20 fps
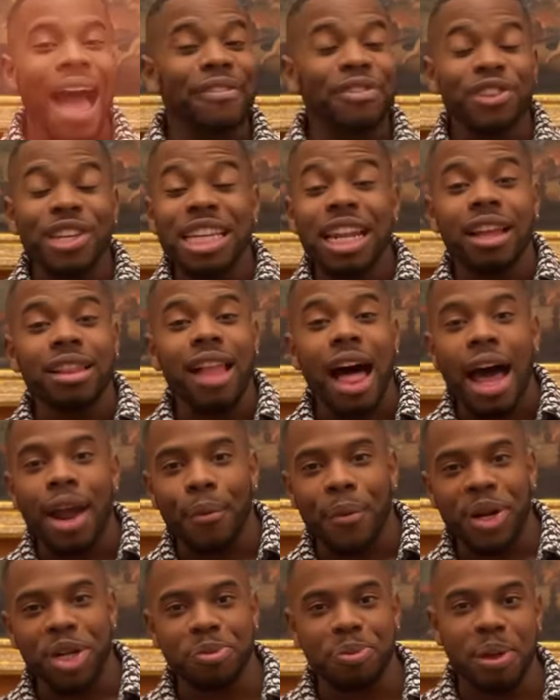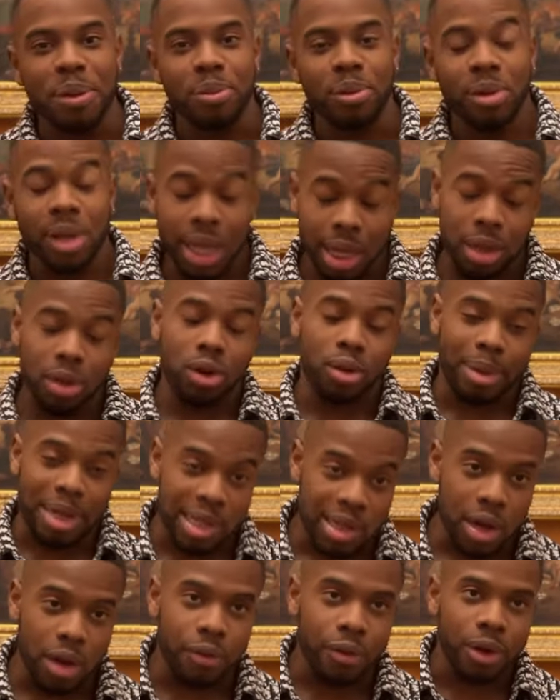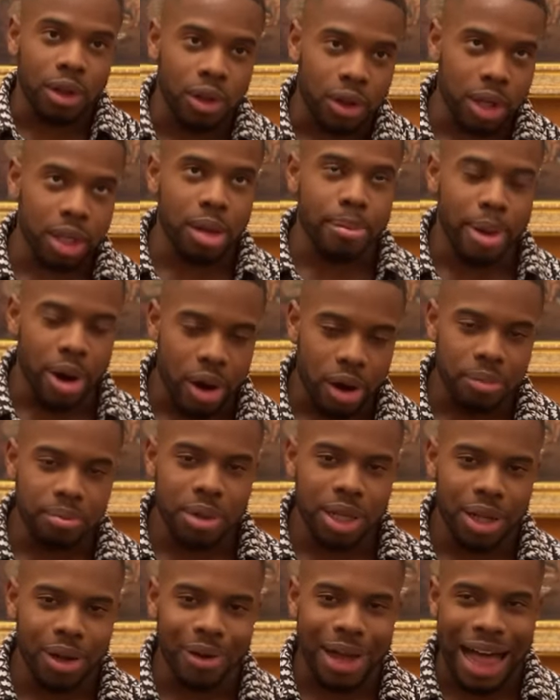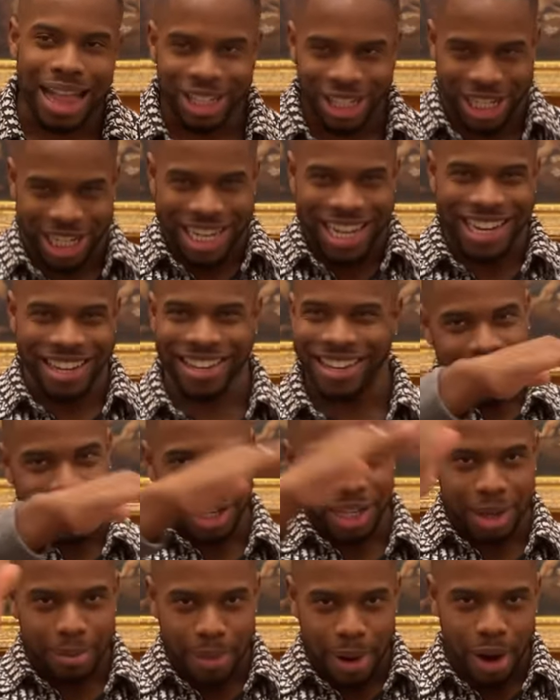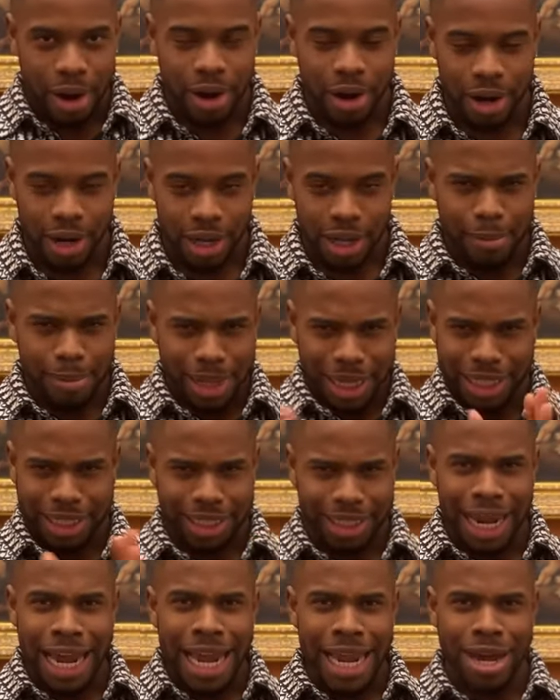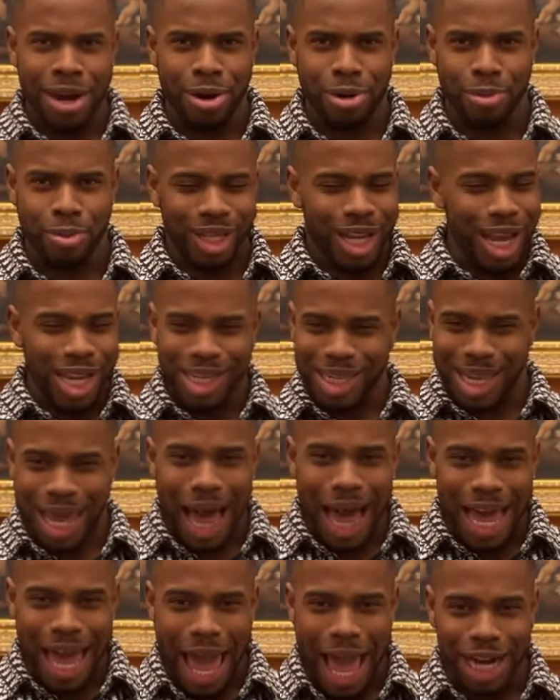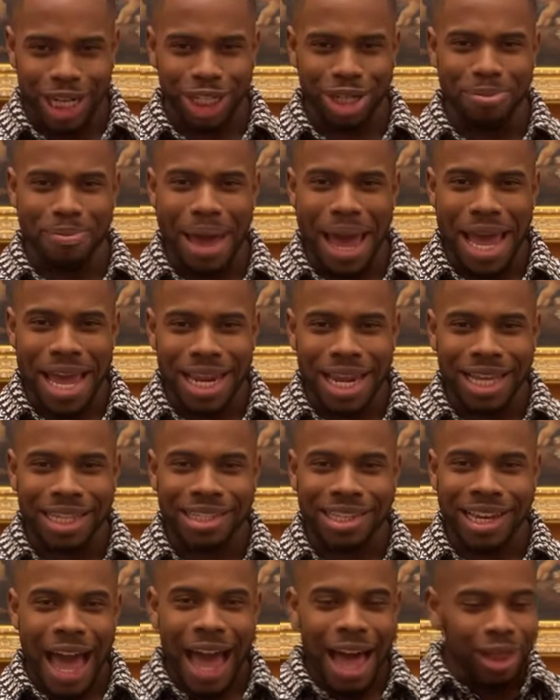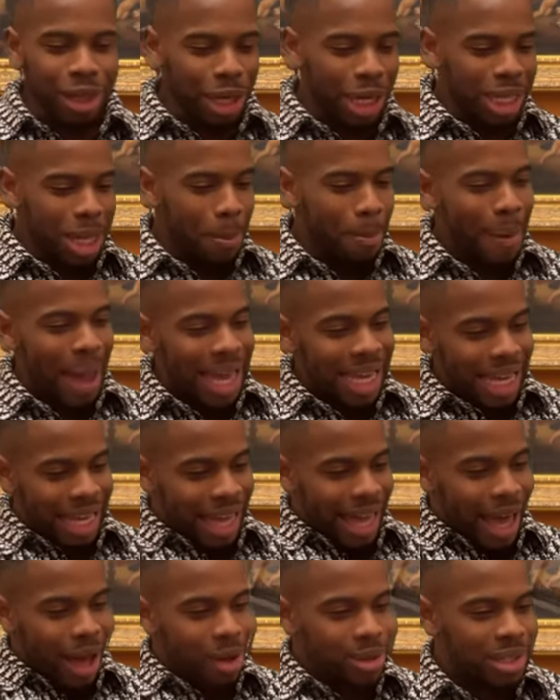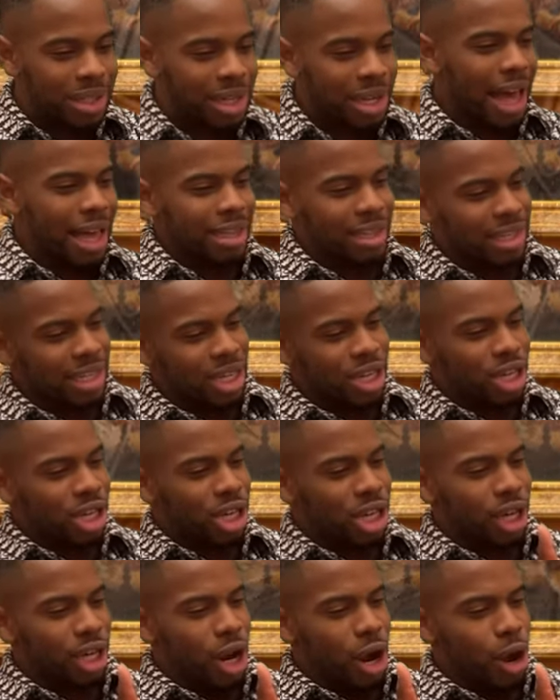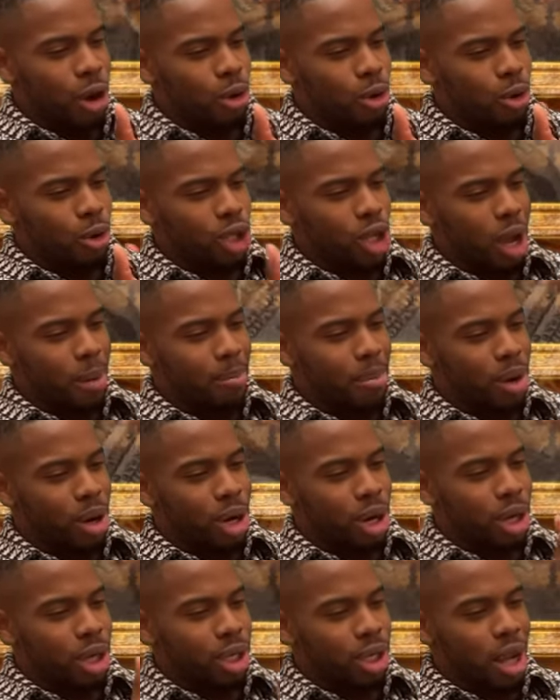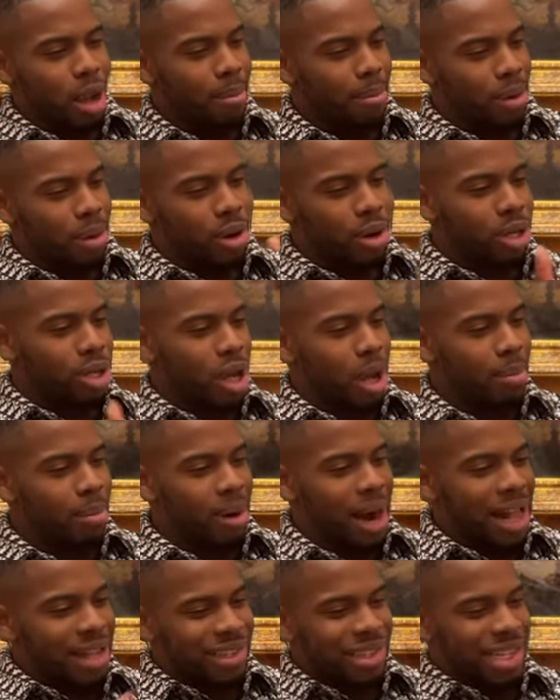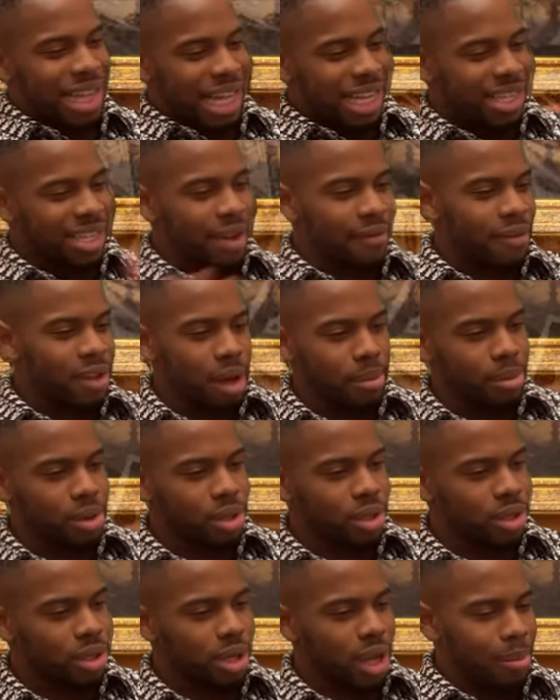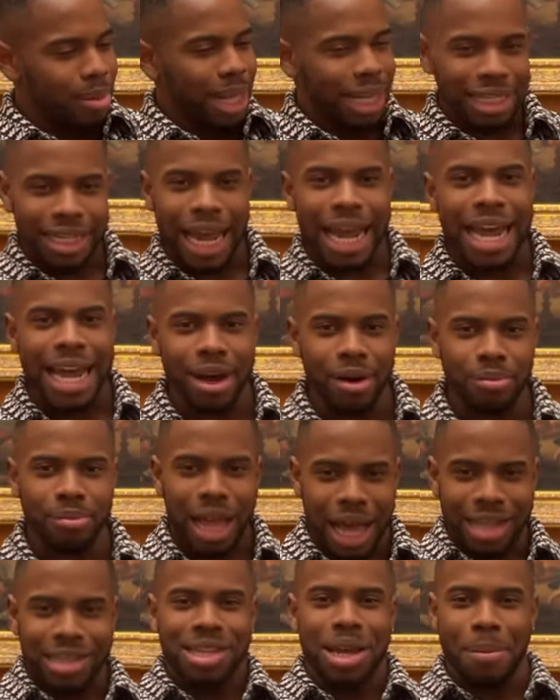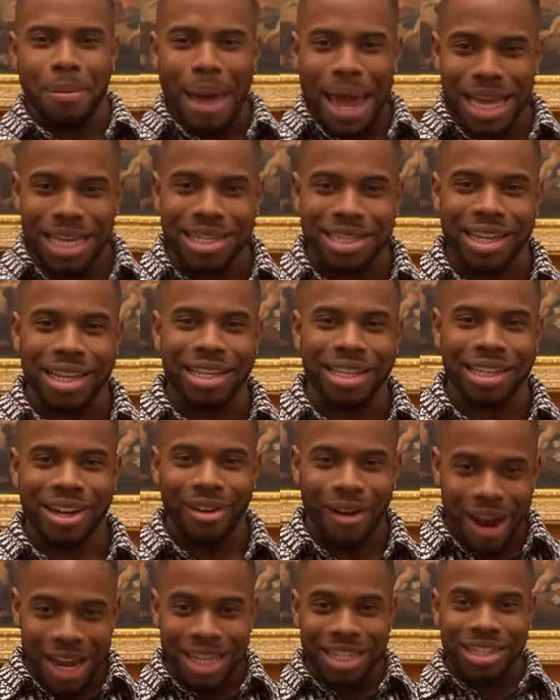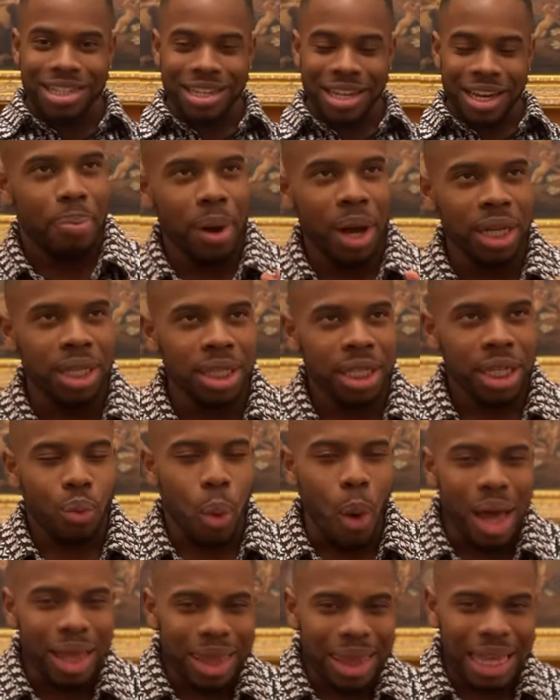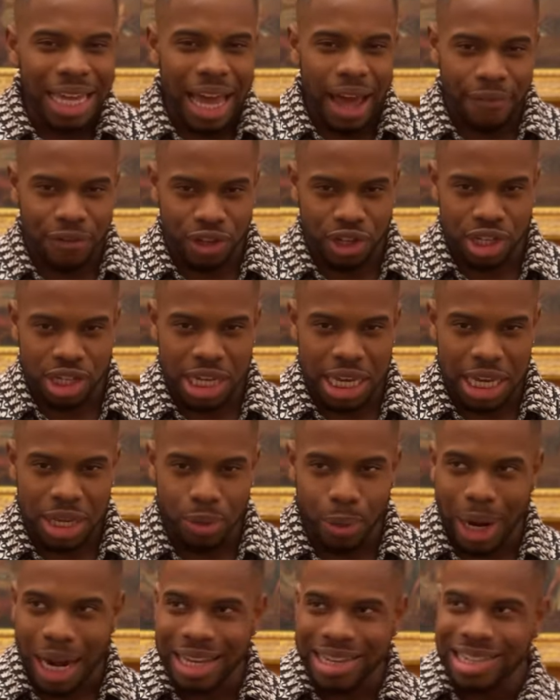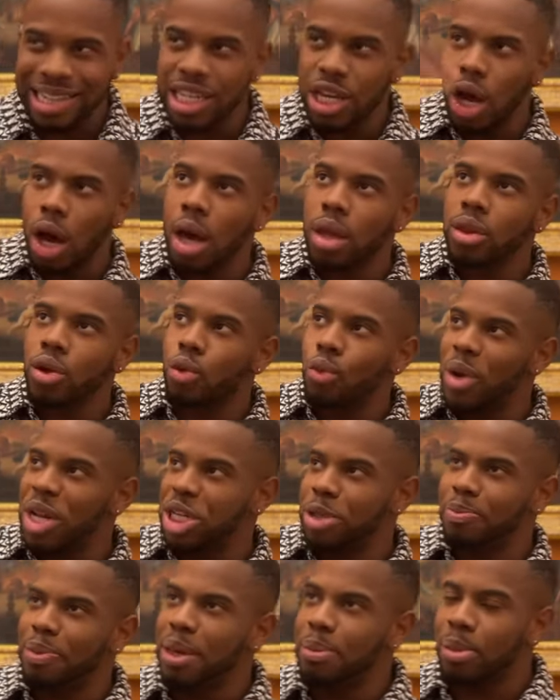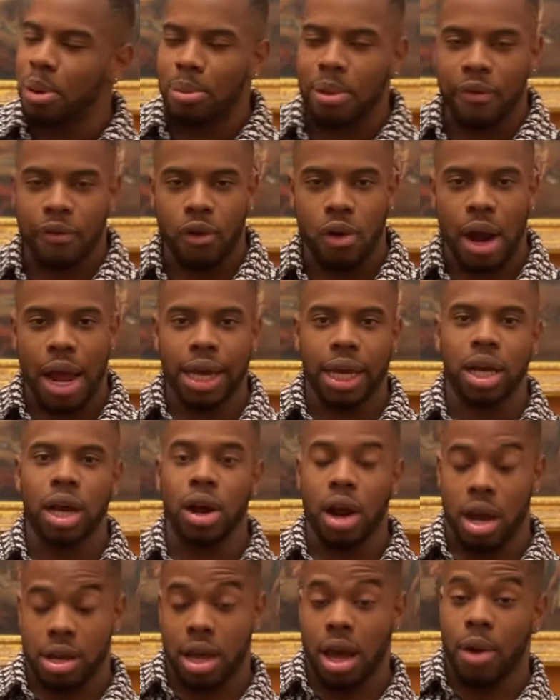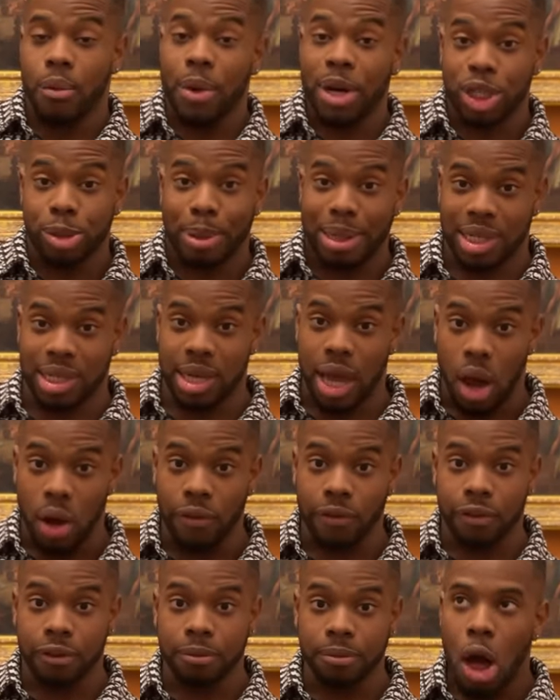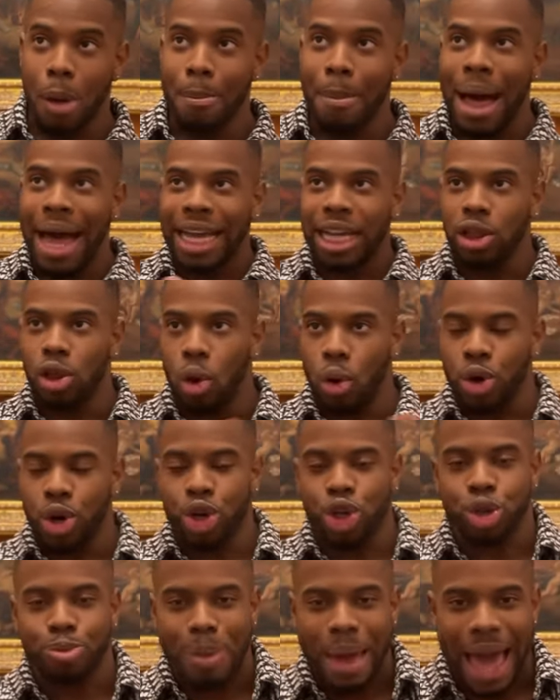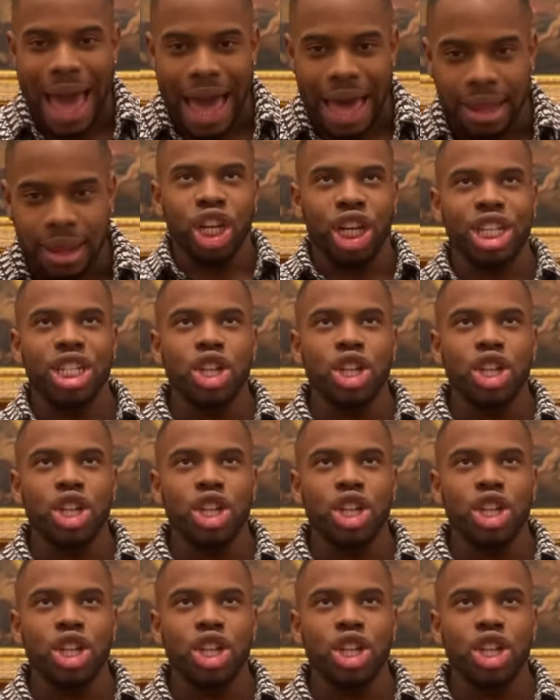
I've seen a lot of rich people, including myself, when I look in the mirror. You know, I'll just look in the mirror, I'll be like, damn, this guy actually made it. I look in the bank account, I see, you know, number. I'll see like 7 numbers. I'll be like, damn, that's amazing, right? But one thing I've seen when I see other rich people before I got rich myself on my glorious path, the